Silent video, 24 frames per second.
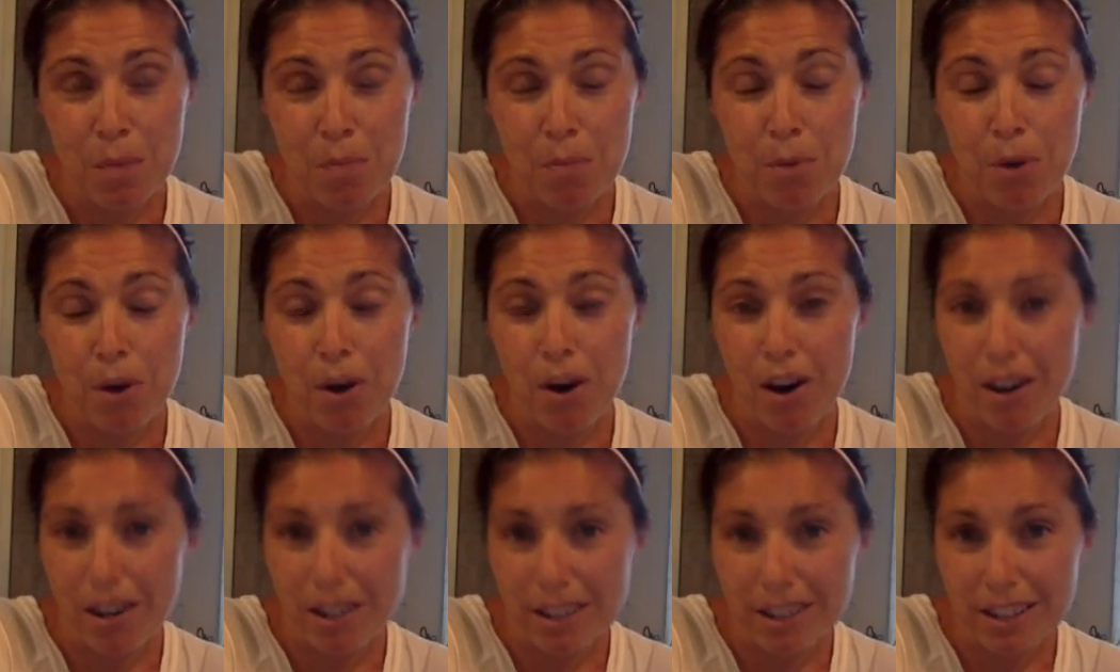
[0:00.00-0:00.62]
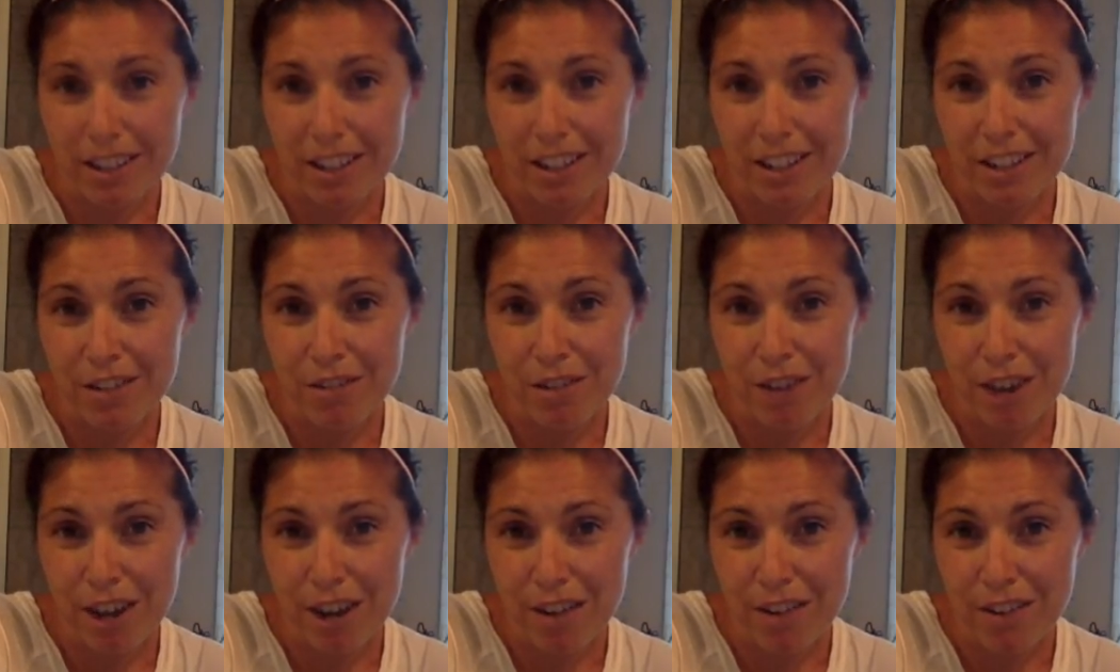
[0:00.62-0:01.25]
partly
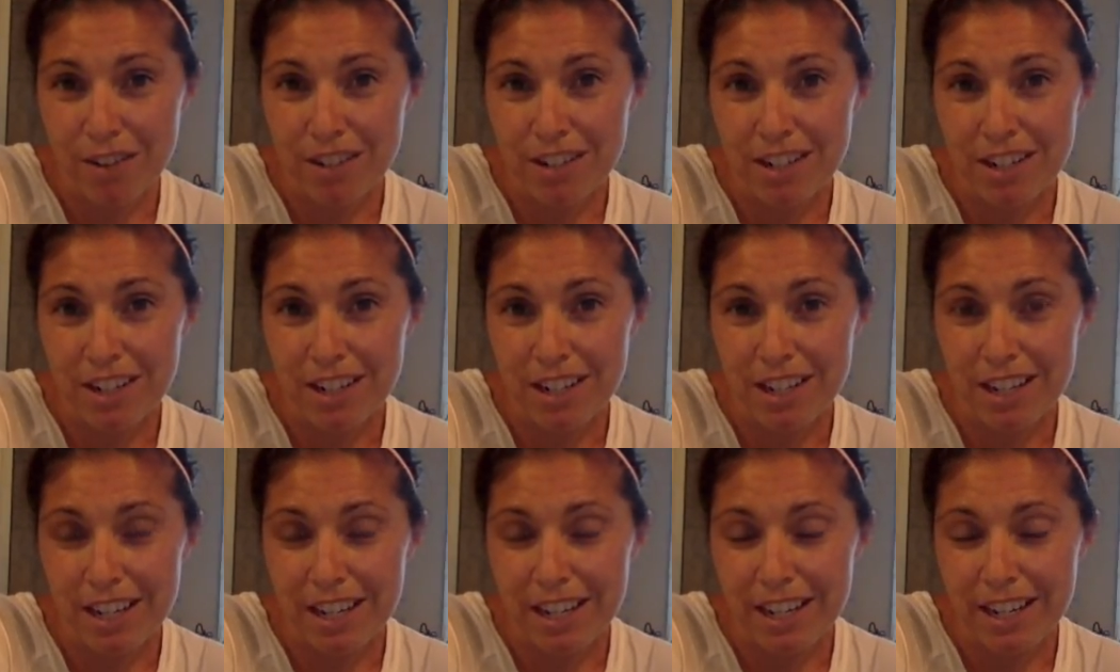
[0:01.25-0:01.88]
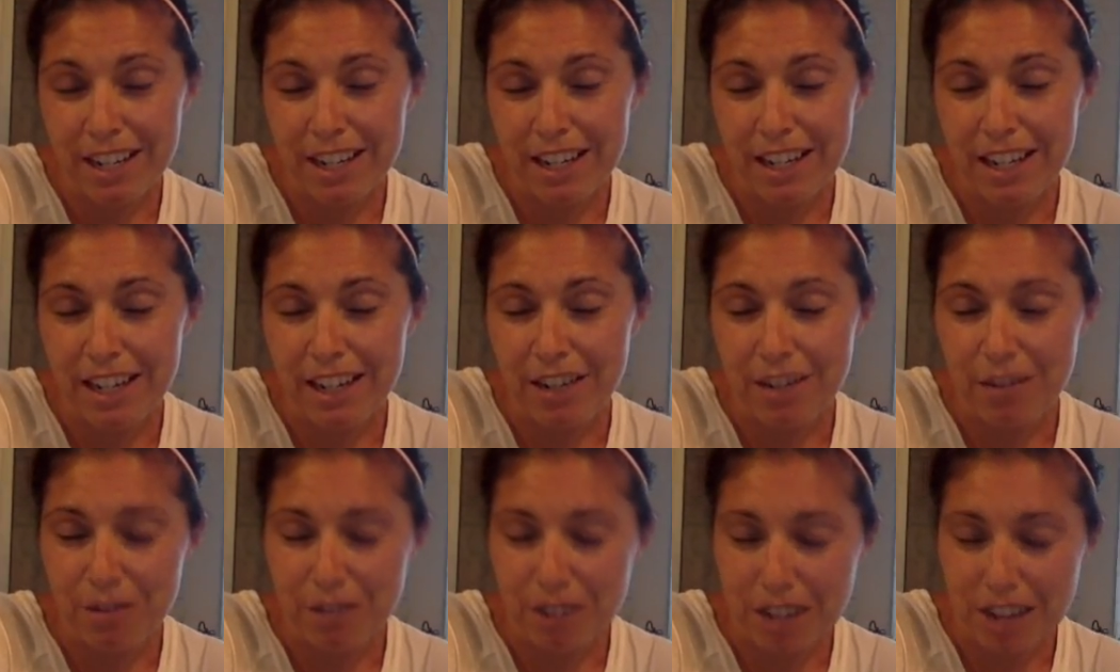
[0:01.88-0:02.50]
grounded in
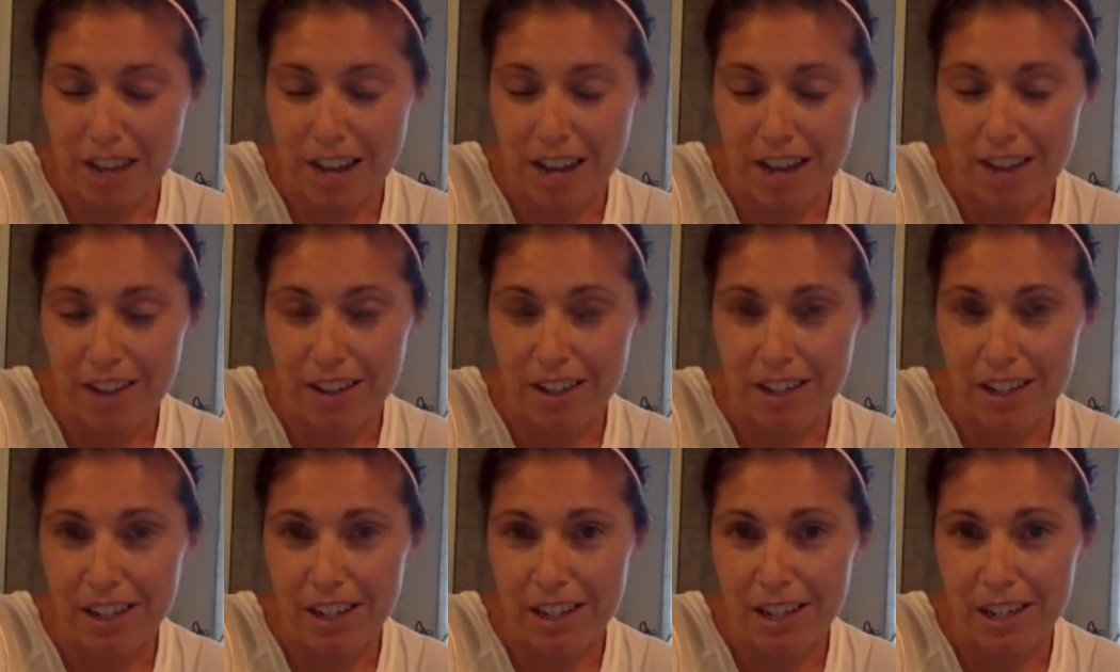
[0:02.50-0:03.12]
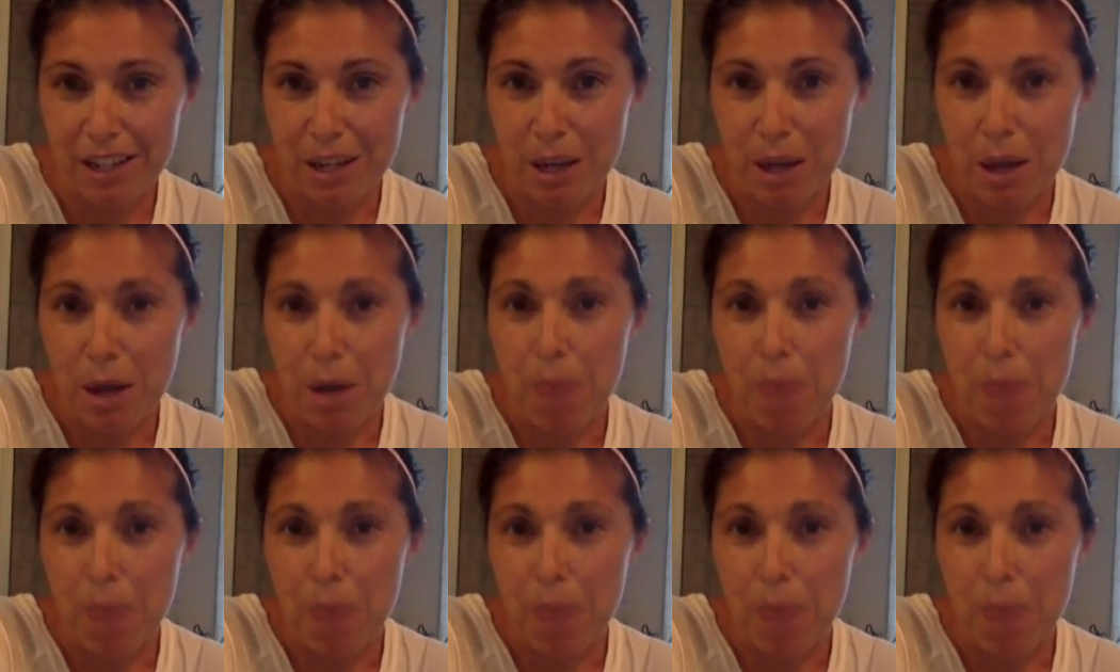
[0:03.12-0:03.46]
reality,